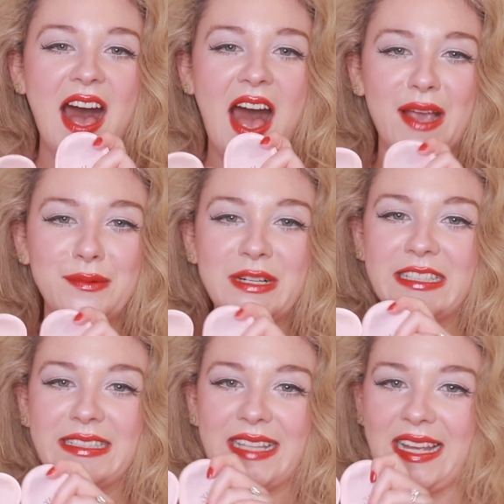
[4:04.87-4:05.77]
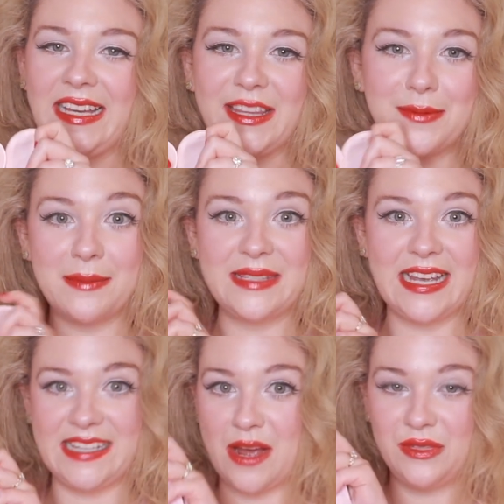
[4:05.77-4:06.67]
I will link the
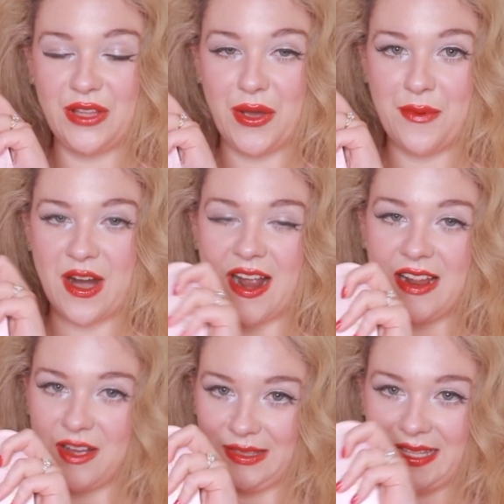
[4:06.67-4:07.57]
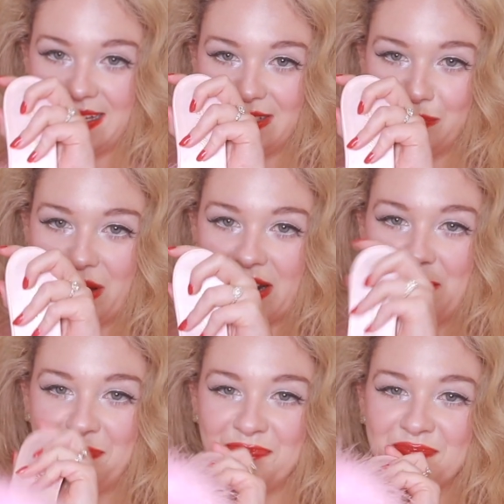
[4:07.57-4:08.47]
website down below where I got these,
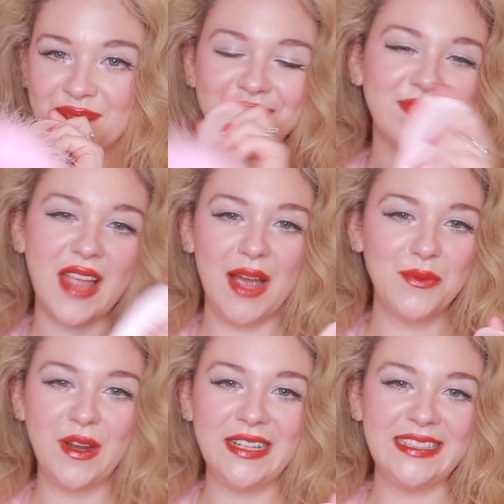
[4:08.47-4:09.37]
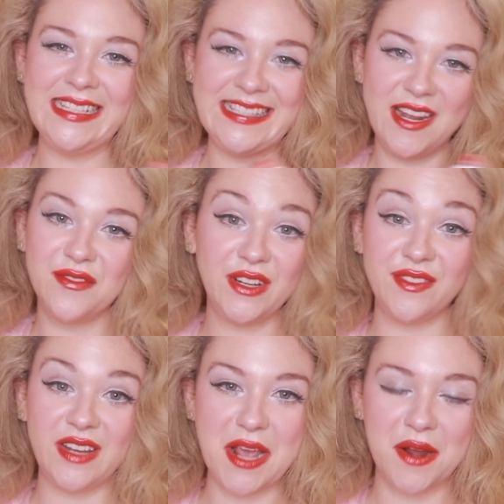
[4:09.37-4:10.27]
but I'm wearing these in every
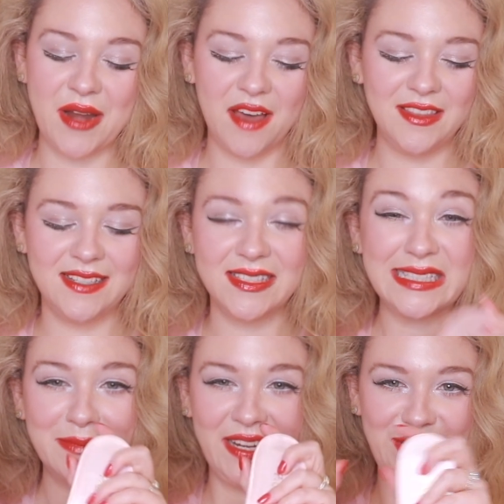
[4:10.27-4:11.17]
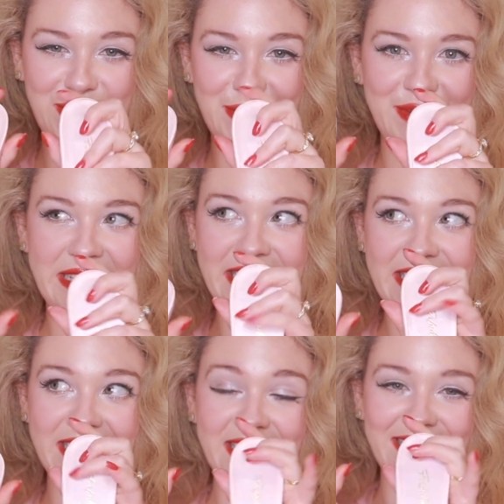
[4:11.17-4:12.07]
video now. These are my new
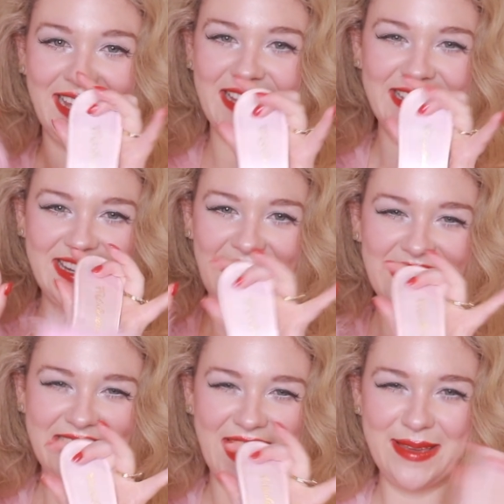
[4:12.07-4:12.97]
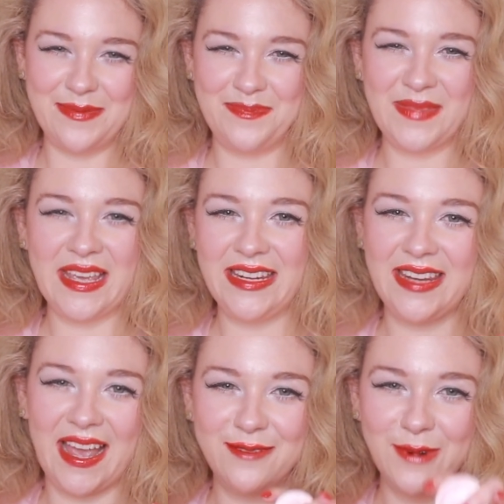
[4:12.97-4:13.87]
like nighttime
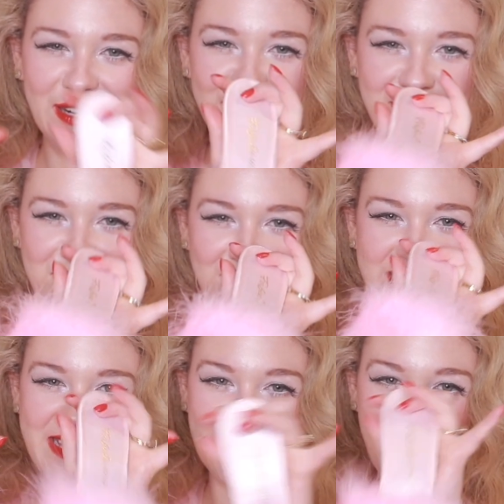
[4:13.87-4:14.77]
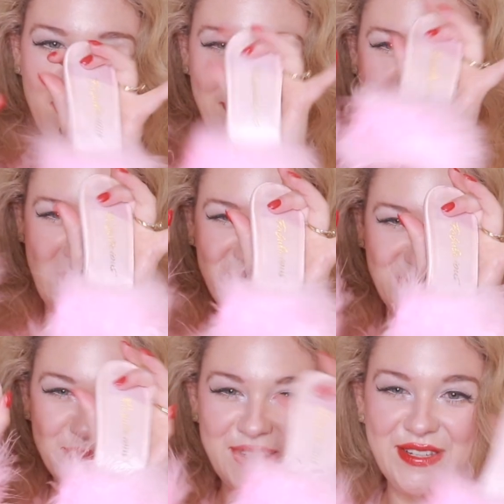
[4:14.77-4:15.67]
nightwear shoes. They're my
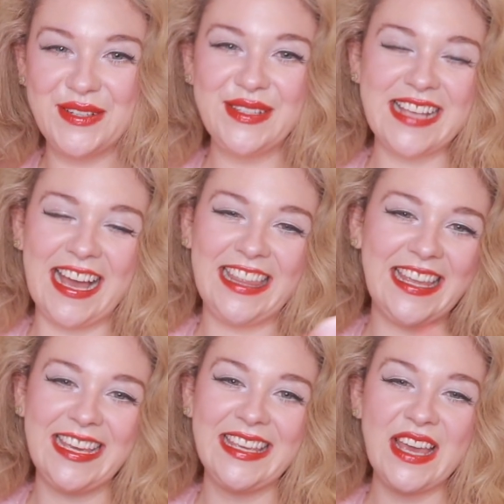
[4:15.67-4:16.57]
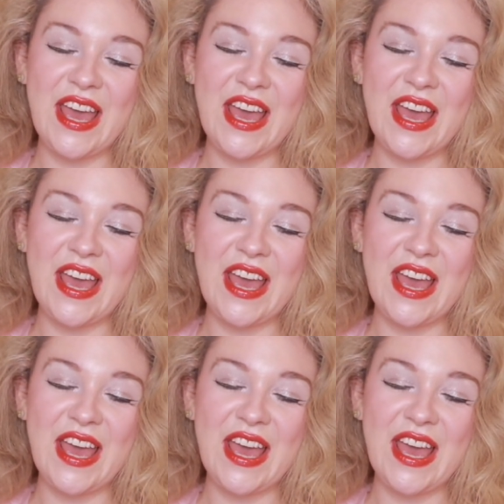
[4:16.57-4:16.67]
bedroom shoes. I think